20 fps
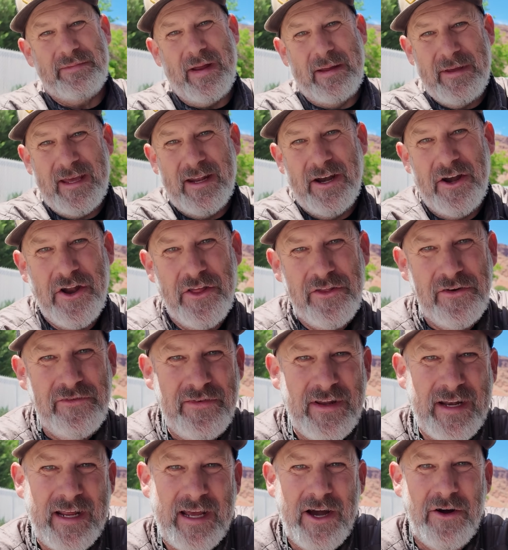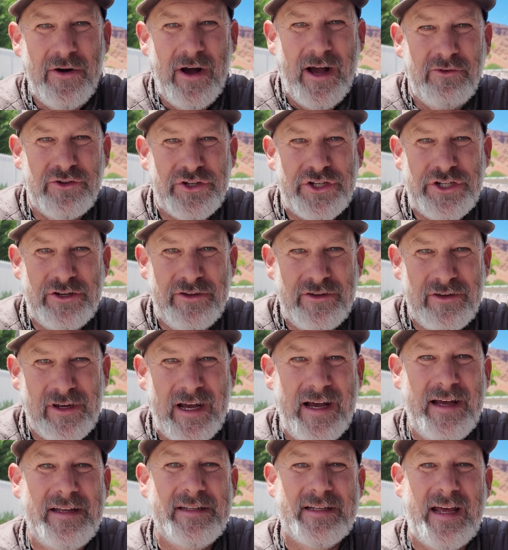Maybe in another video, I will show you
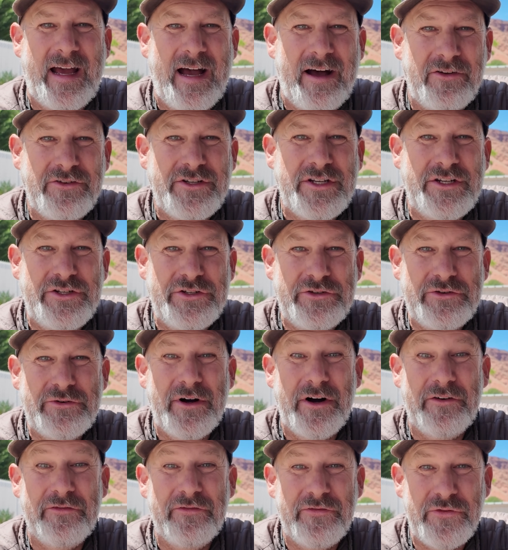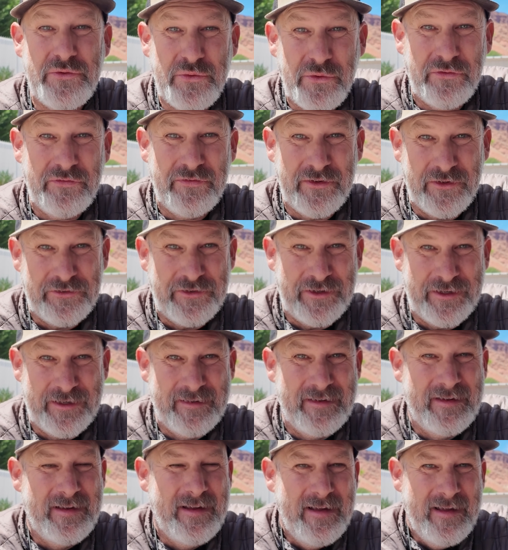guys how to do a fuel
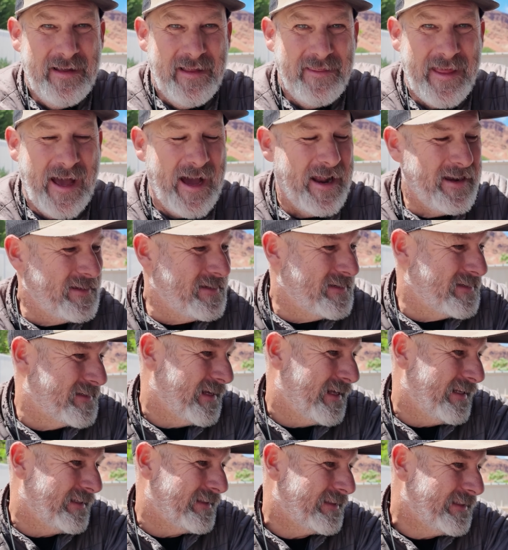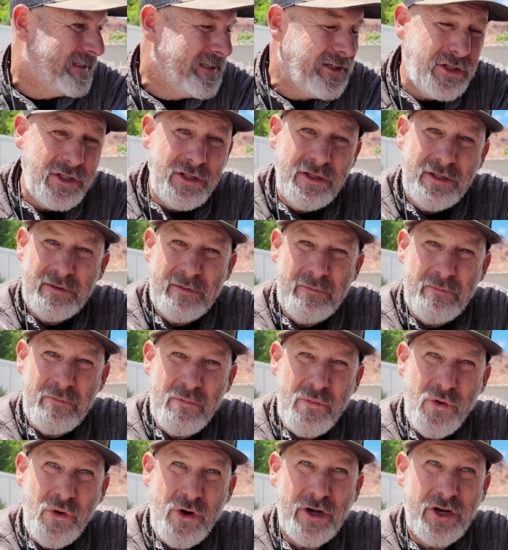filter. That is a little
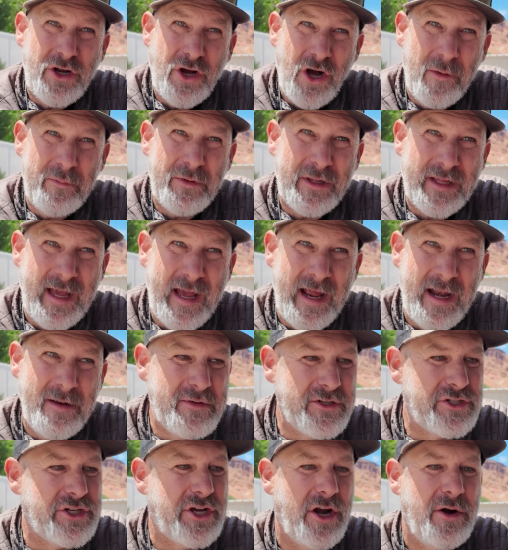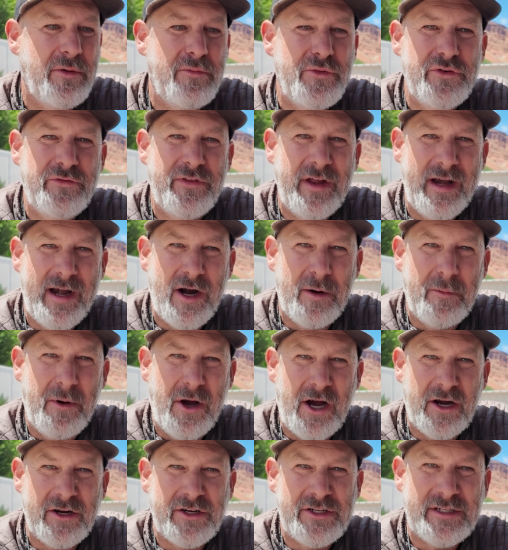more complicated because you got to remove the air
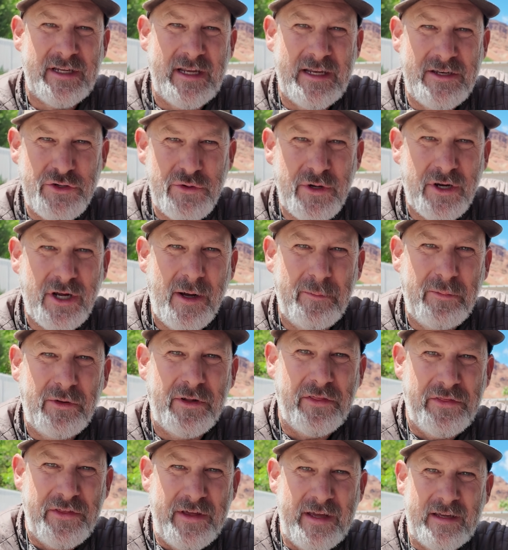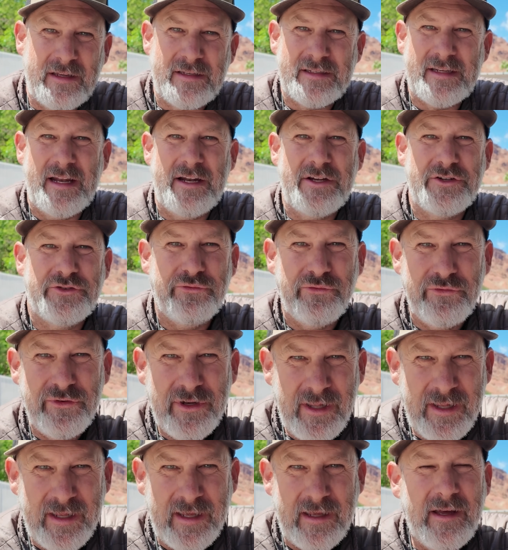box and do a couple of things. And it's
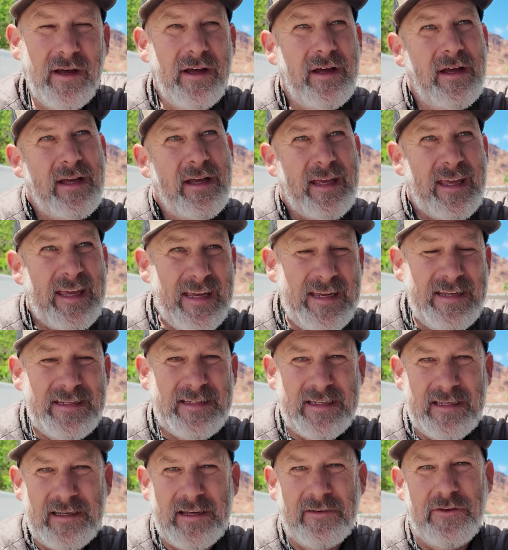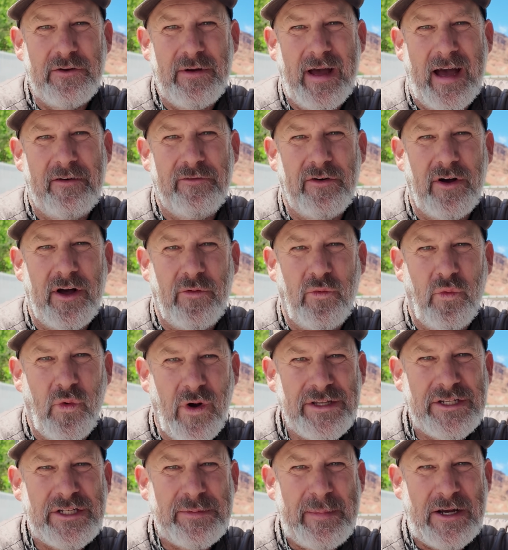really easy if you have
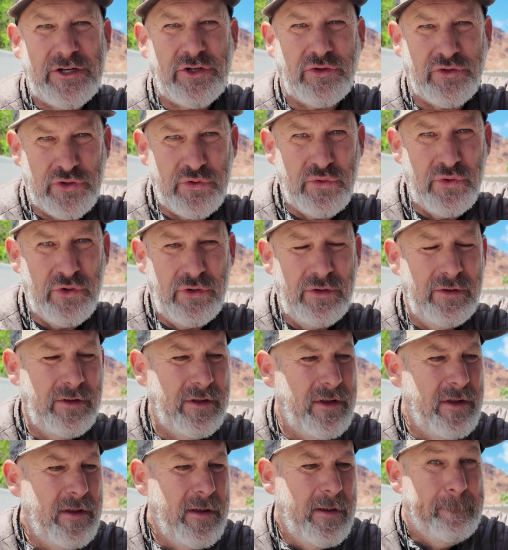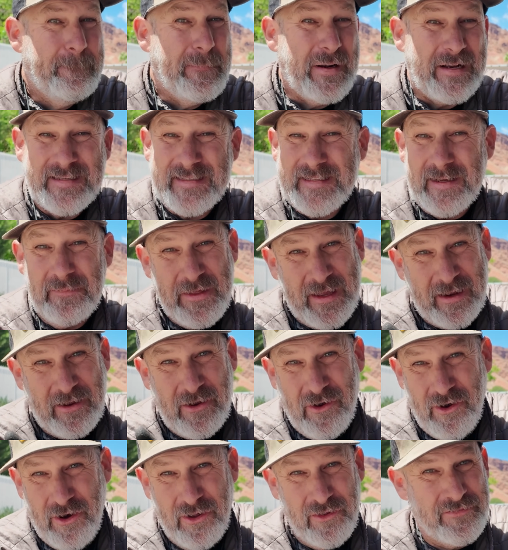one special tool, but it's
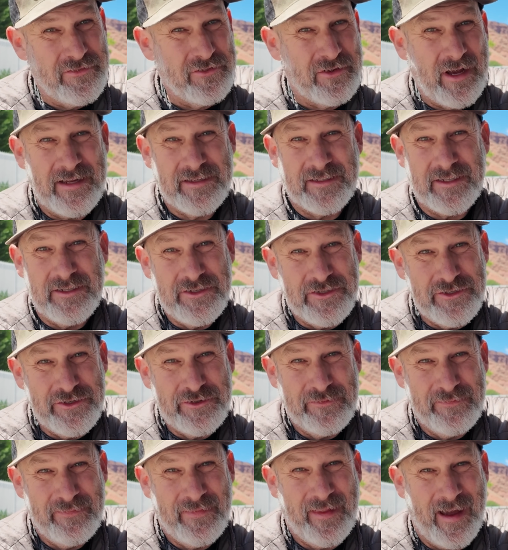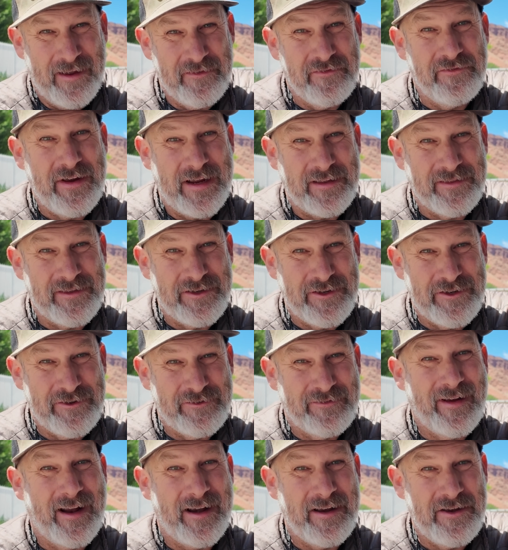something all of you guys can do. I have faith in
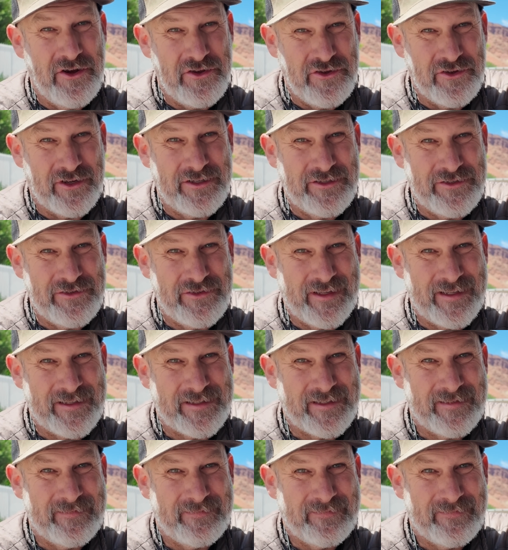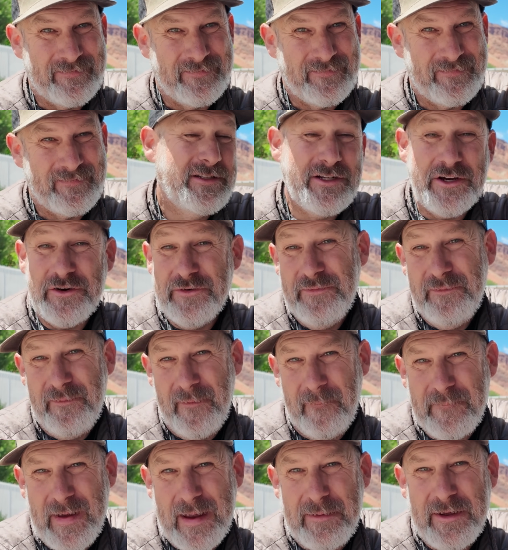you. I know you can do this. So
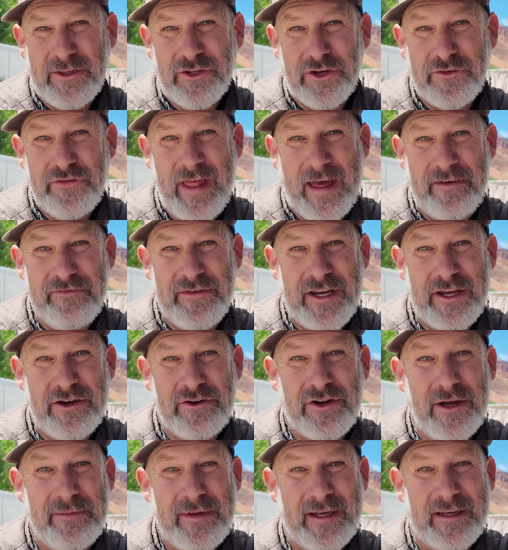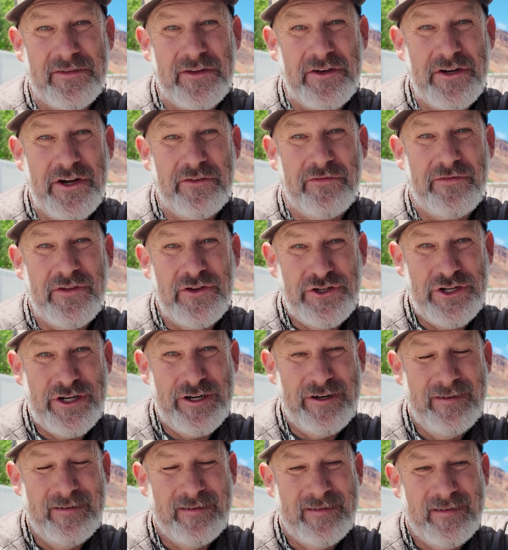maybe look for that video coming in the near
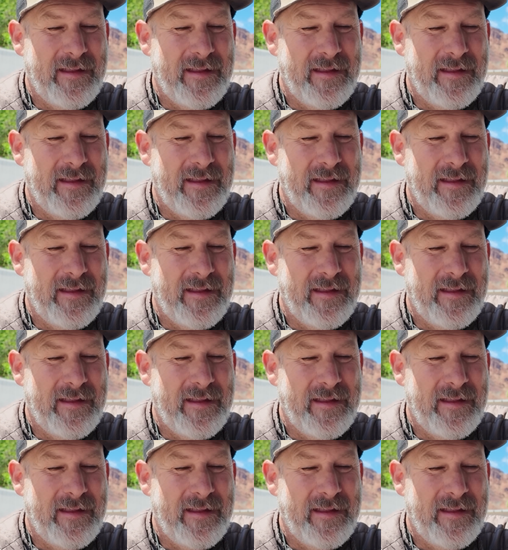future.